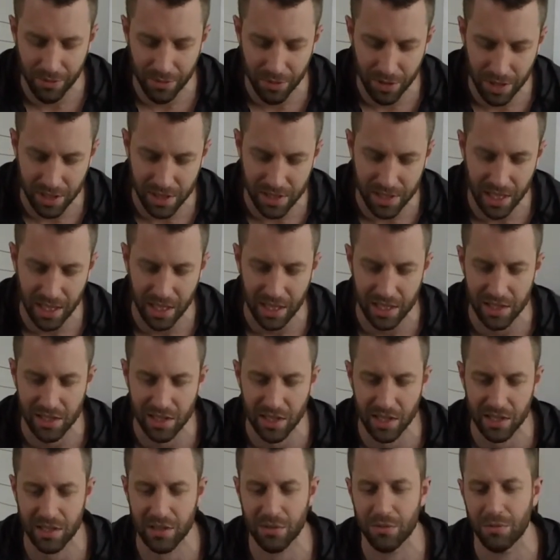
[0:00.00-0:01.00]
If you can stay
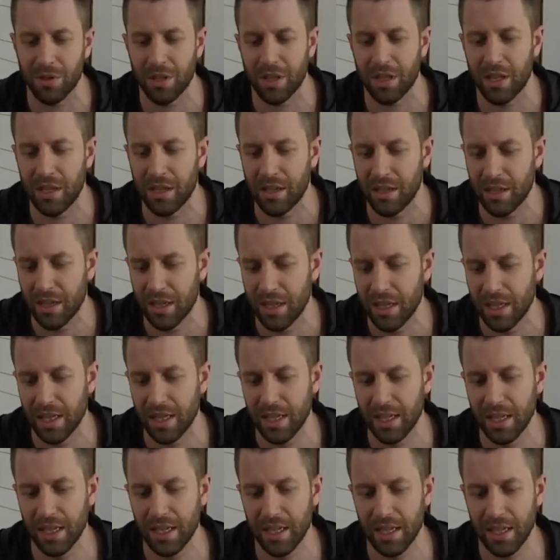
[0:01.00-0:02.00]
consistent with it,
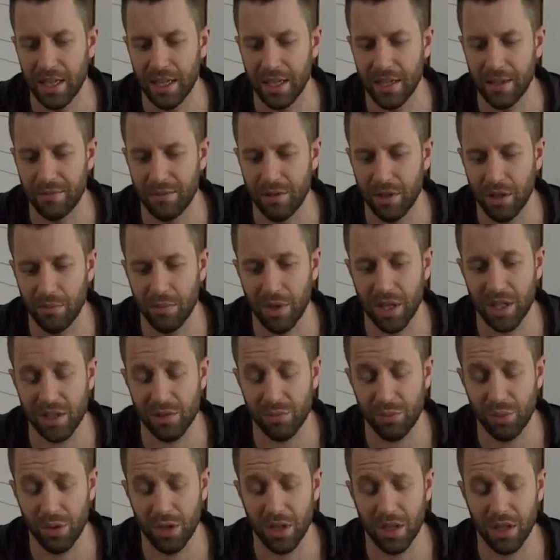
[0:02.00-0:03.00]
um, you can make
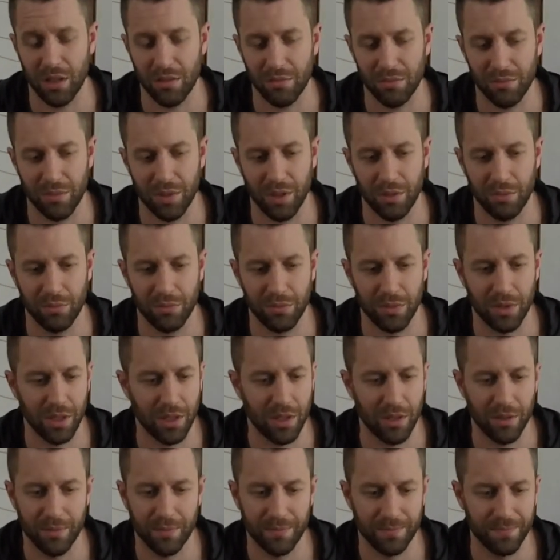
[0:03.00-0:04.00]
some pretty, you
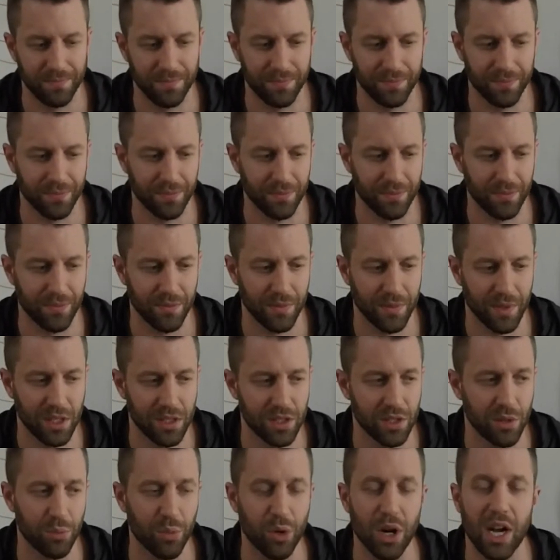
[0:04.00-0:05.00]
know,
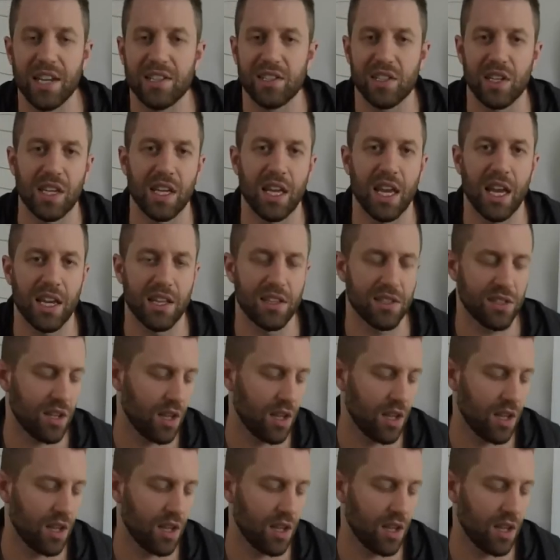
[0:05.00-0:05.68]
surprising gains.